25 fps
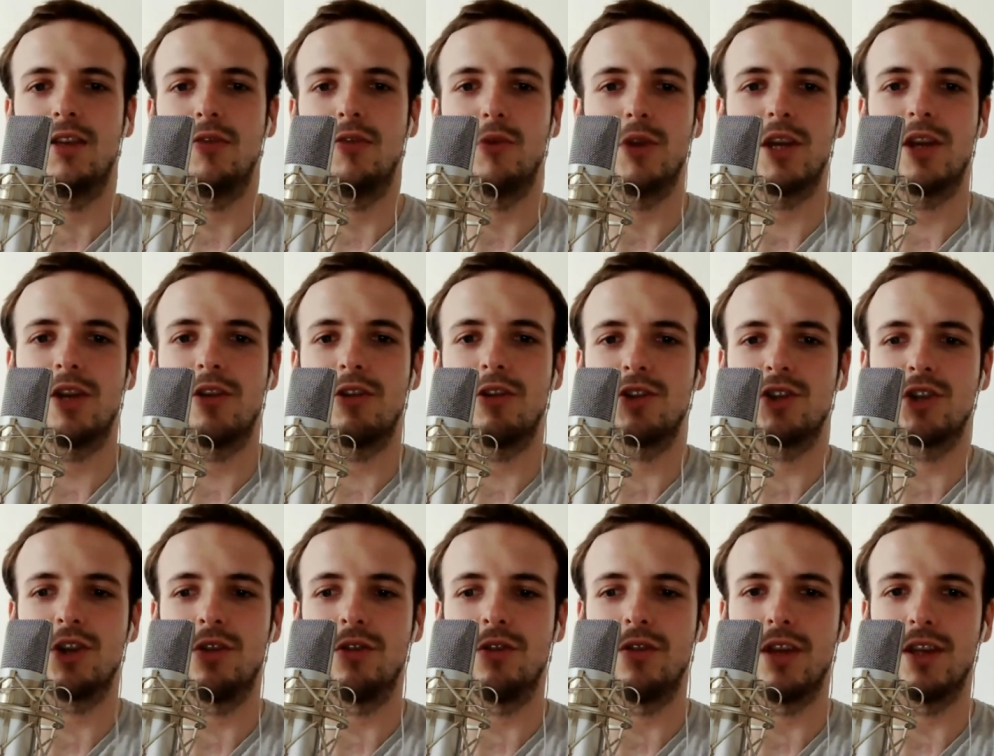We cannot
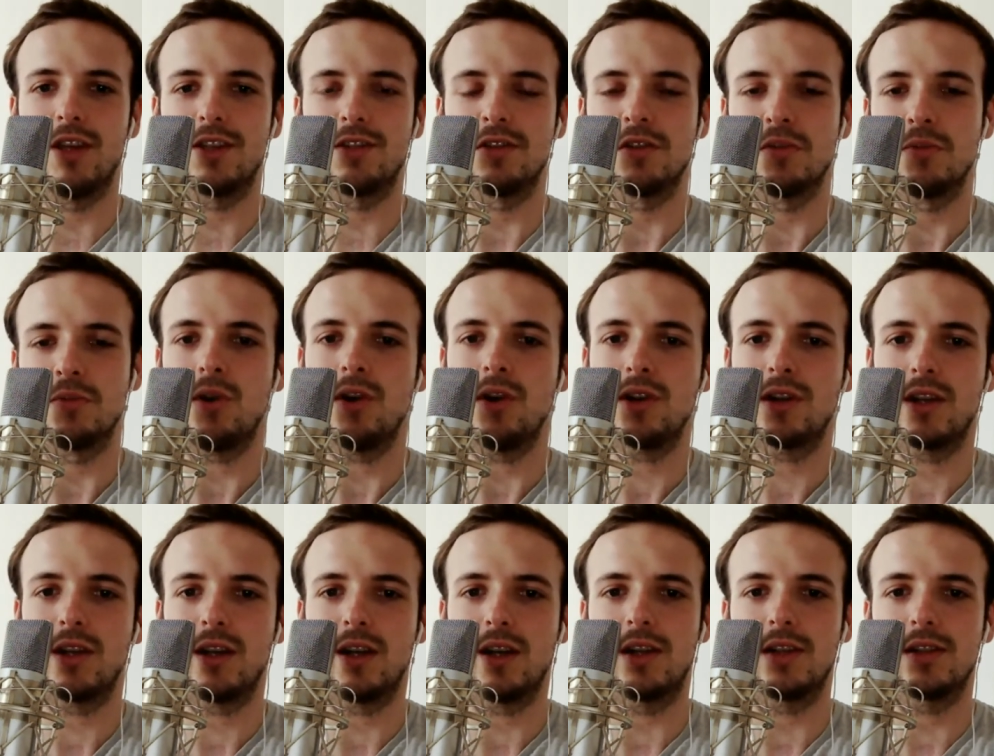show this on a
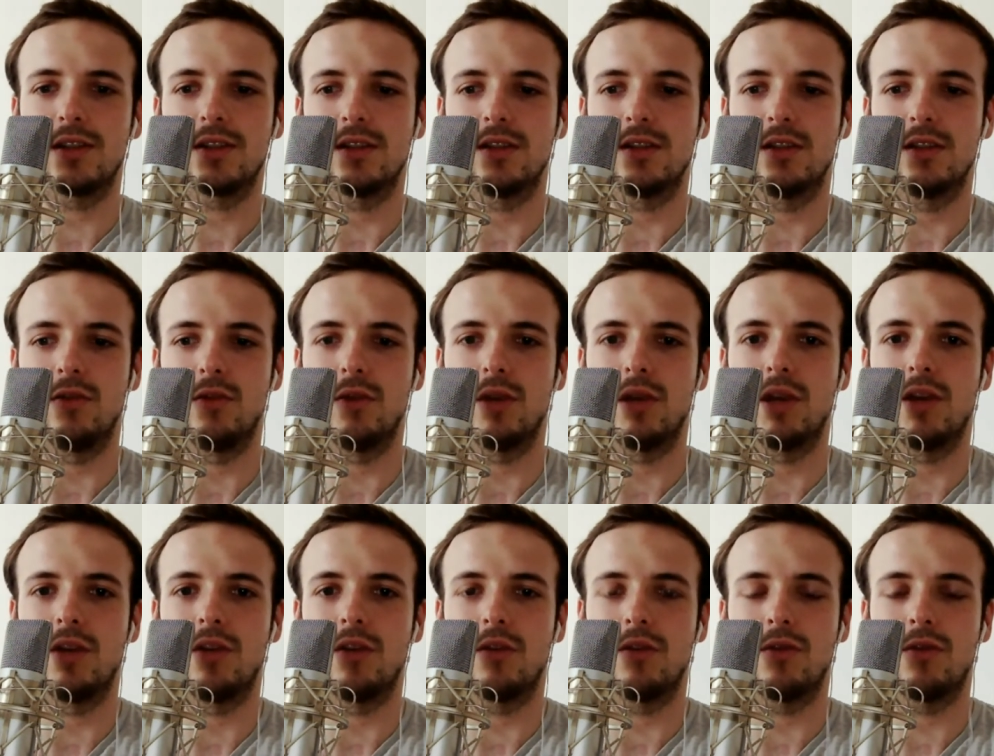podcast. We
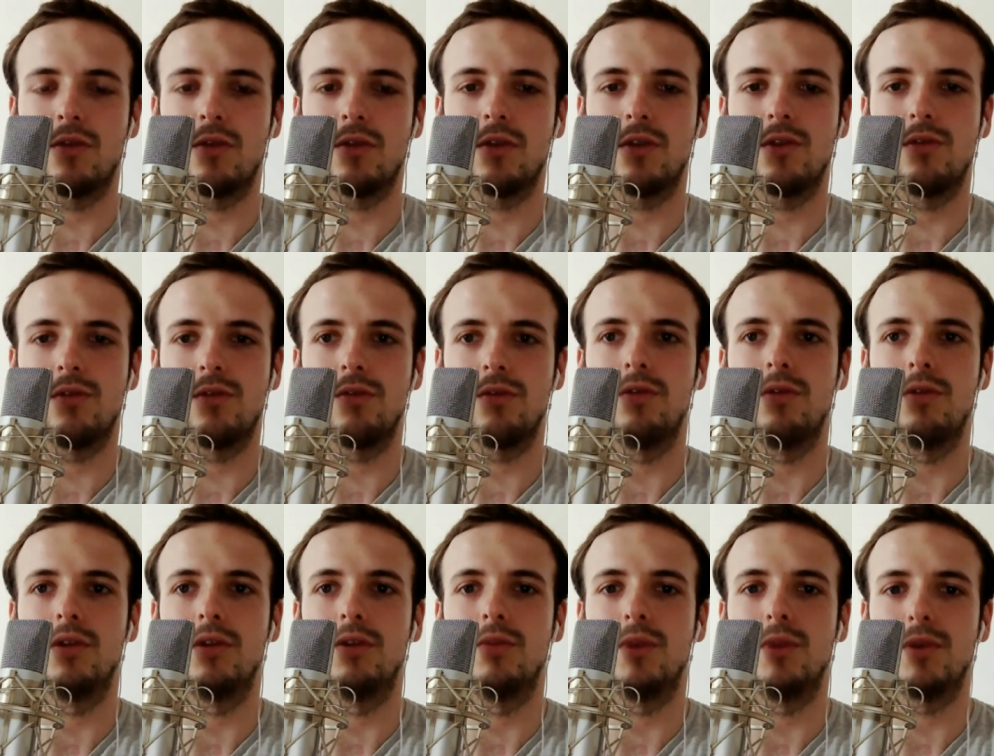cannot talk you through
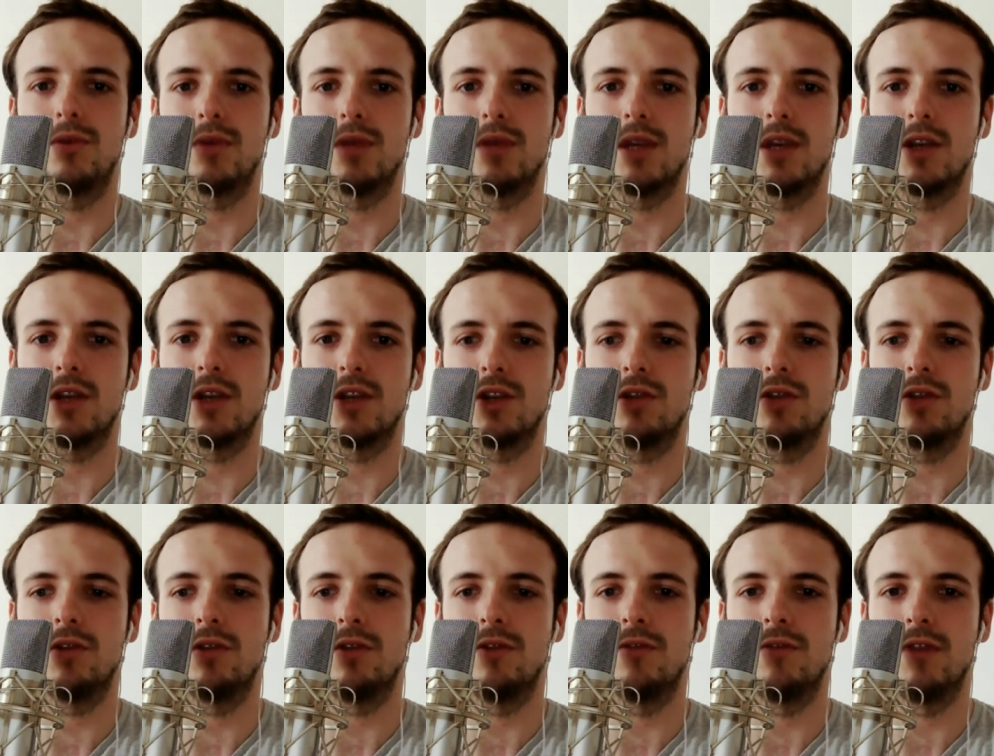it, but we can show
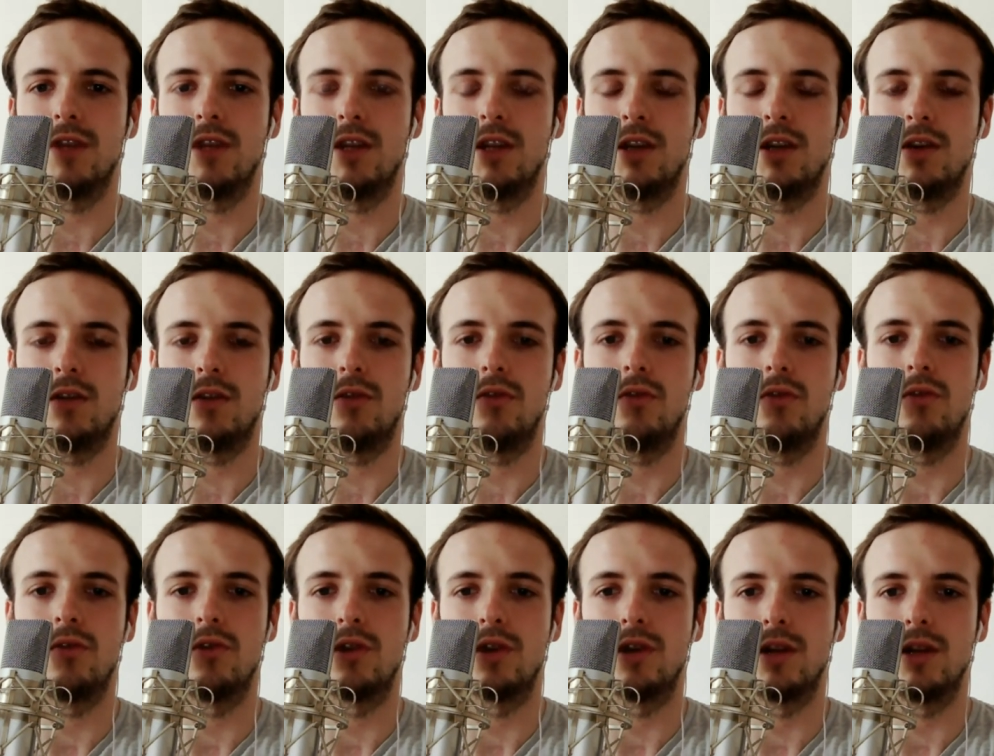it on video
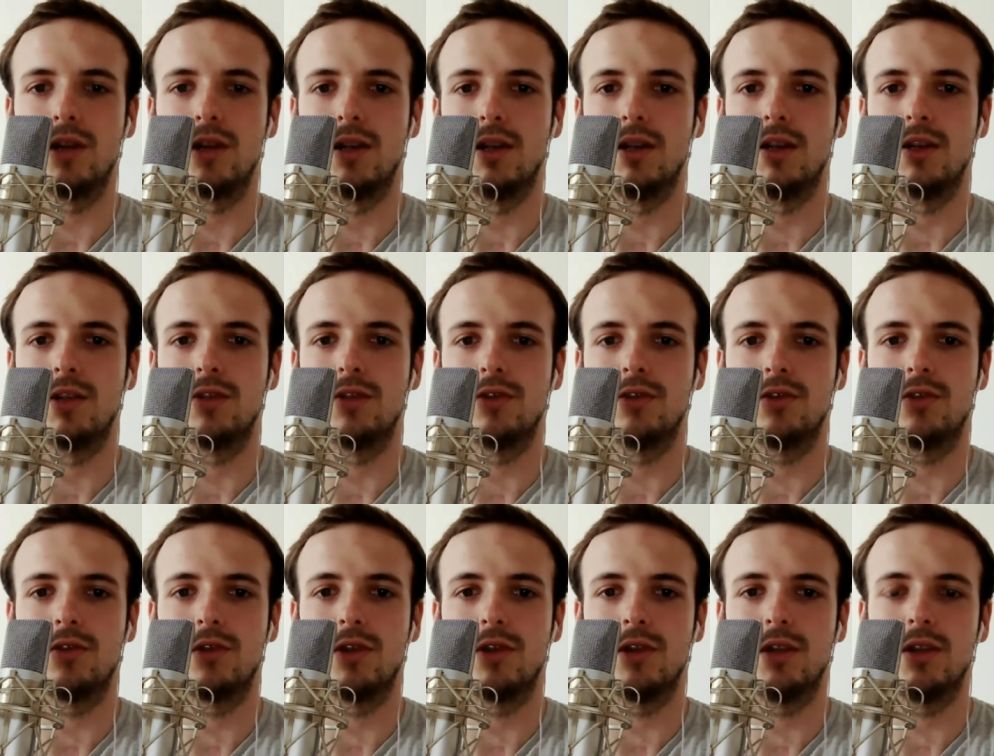or in
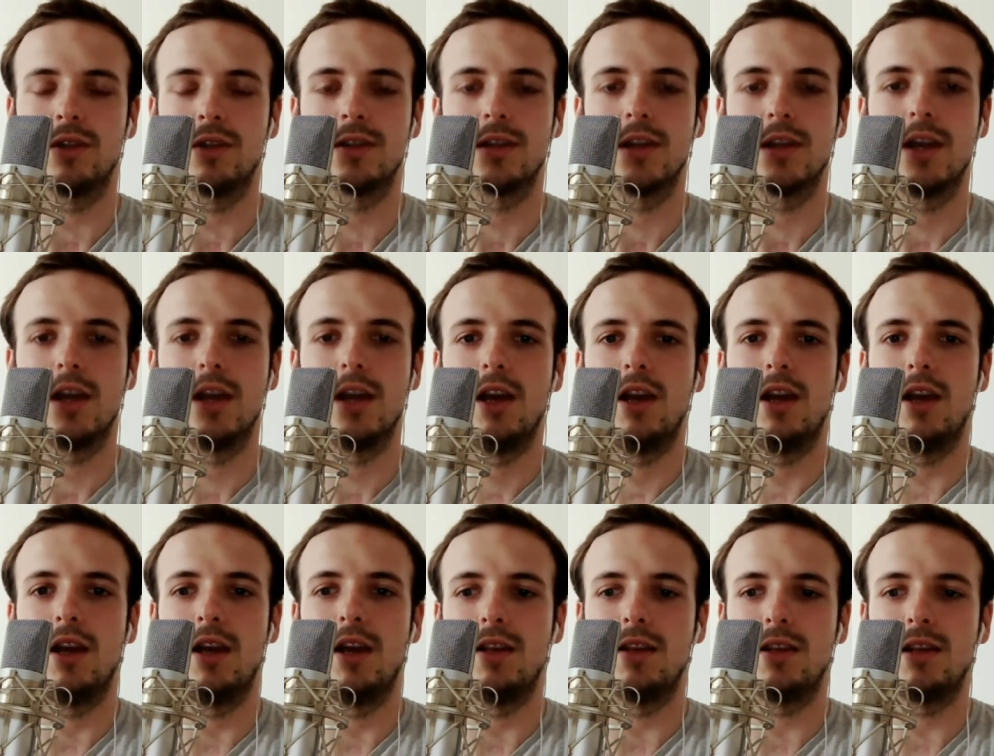tutorials.
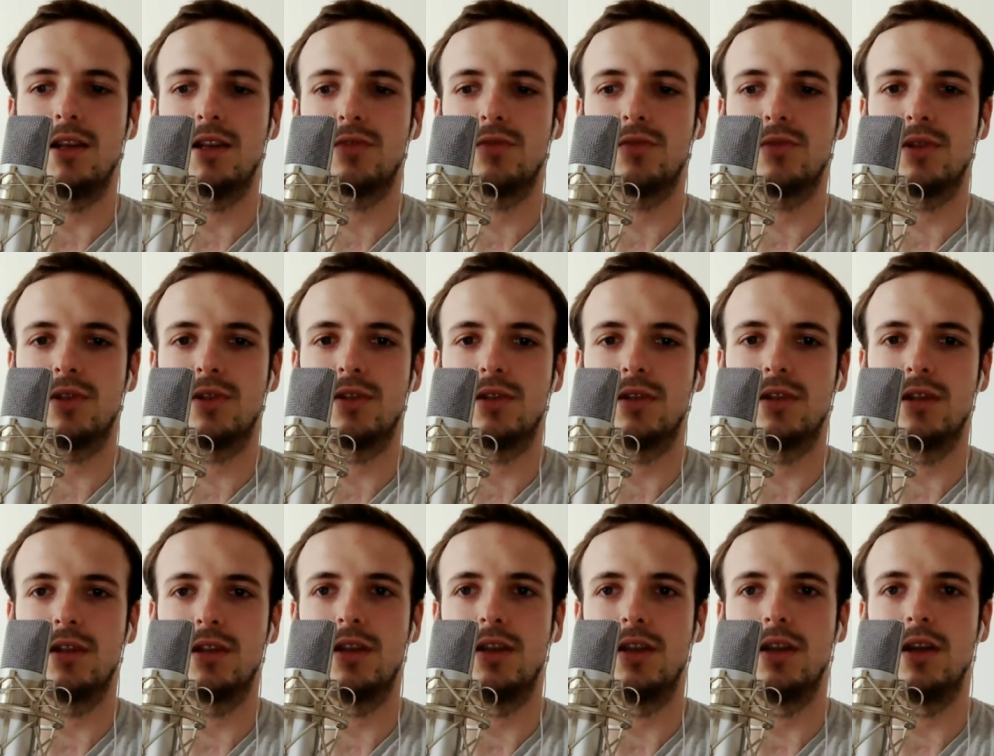And that's what
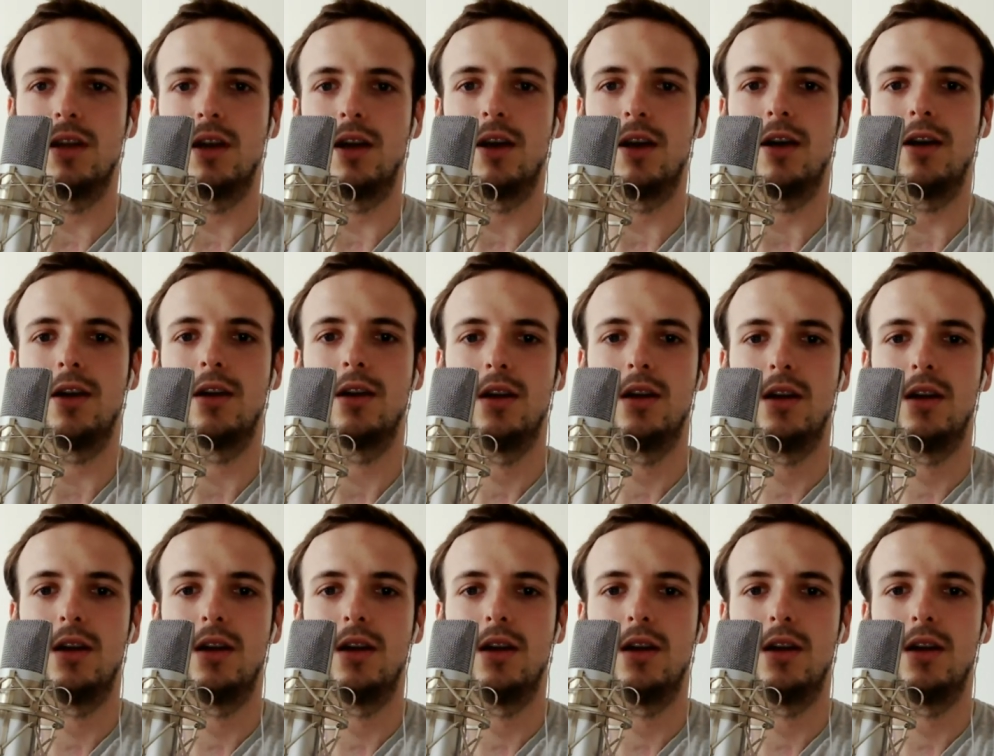the